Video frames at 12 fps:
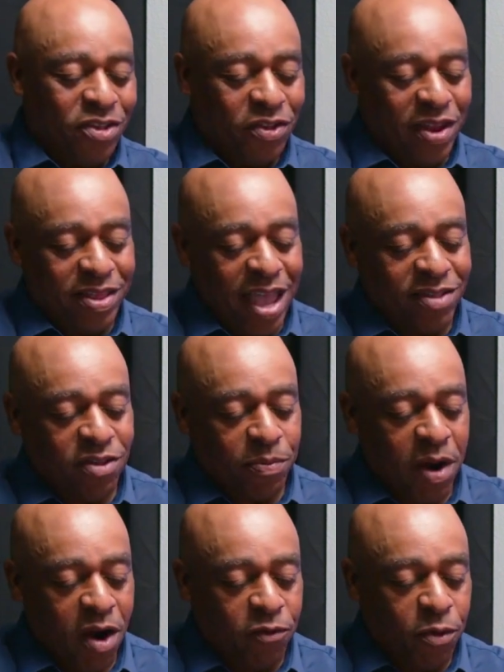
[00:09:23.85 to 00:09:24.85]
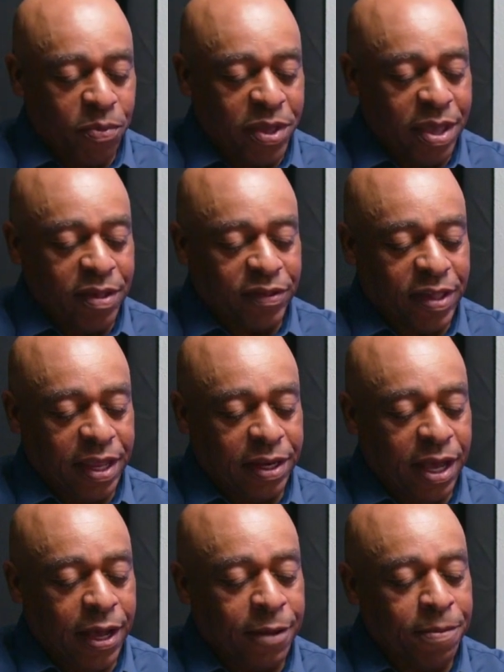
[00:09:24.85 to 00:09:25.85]
So that, that's a powerful piece. And
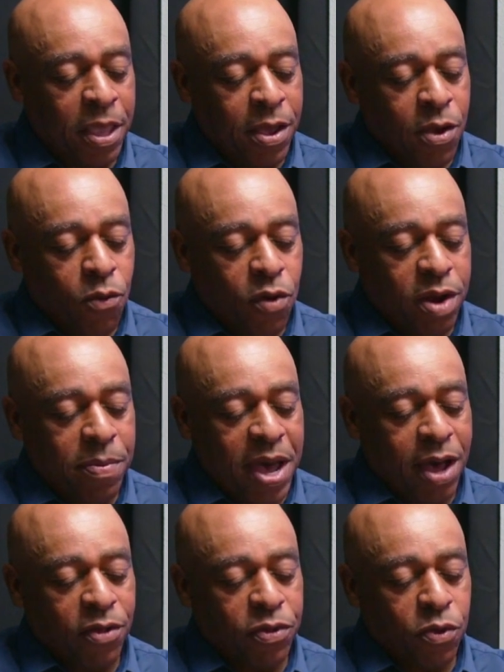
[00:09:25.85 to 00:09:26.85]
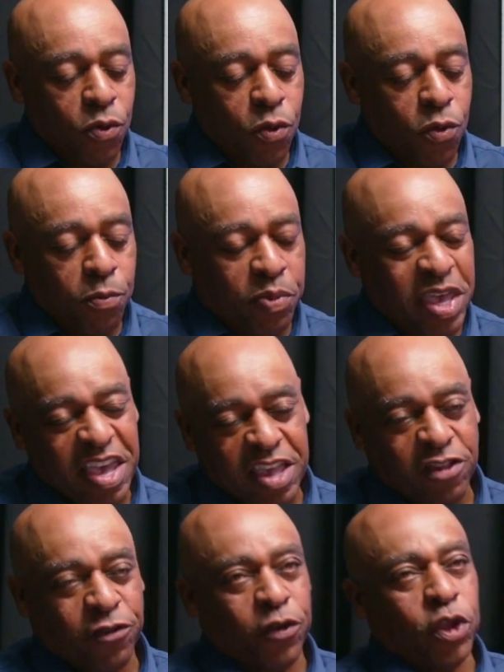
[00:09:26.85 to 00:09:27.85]
uh, what about
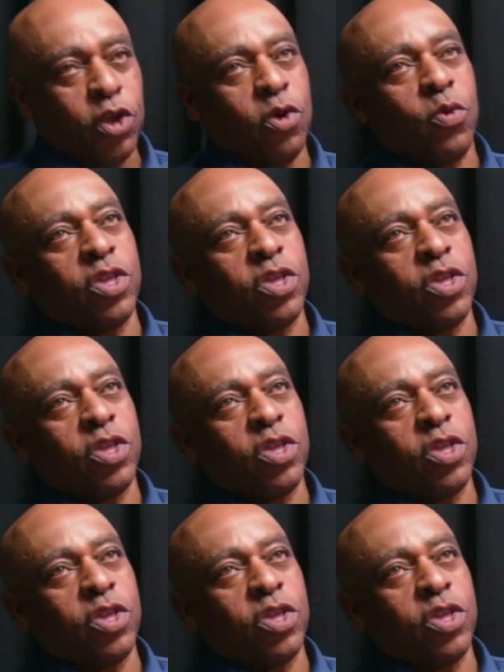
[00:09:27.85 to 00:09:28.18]
peace for you?